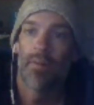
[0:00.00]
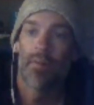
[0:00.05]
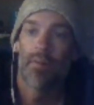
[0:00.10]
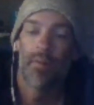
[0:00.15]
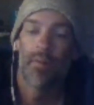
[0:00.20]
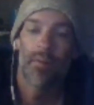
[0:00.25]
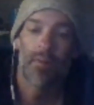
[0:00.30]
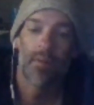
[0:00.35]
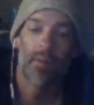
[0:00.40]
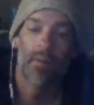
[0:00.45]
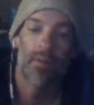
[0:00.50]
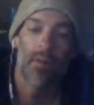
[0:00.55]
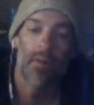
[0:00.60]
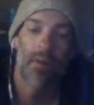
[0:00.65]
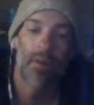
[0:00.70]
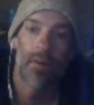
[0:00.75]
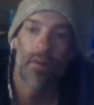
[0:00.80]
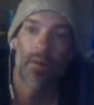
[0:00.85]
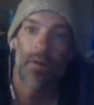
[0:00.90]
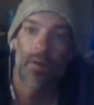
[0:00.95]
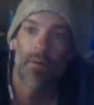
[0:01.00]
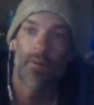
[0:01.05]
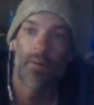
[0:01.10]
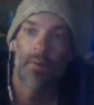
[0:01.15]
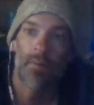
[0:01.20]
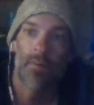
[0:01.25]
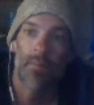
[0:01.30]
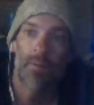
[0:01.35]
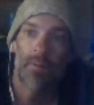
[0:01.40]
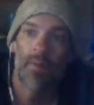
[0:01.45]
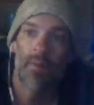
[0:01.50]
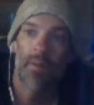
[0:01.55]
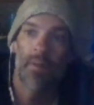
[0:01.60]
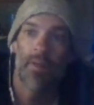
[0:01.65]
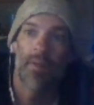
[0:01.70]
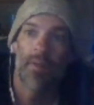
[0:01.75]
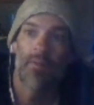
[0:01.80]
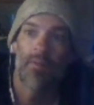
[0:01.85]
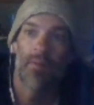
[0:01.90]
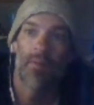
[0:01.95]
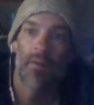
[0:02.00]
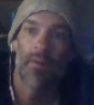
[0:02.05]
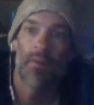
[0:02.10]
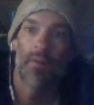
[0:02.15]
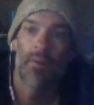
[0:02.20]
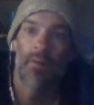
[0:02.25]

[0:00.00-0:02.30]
a call with TFR.